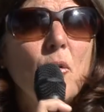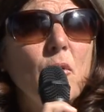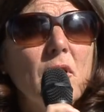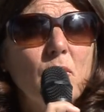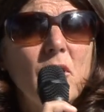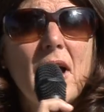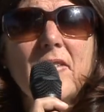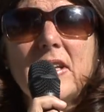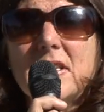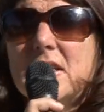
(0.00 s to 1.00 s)
We're
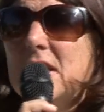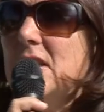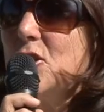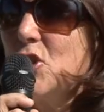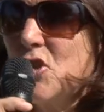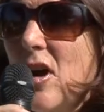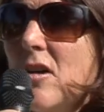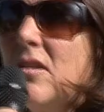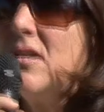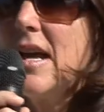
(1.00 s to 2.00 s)
having a
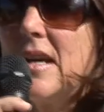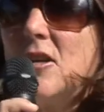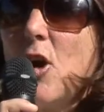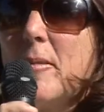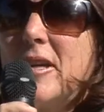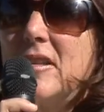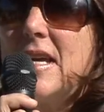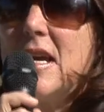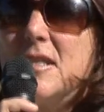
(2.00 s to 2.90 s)
struggle economically,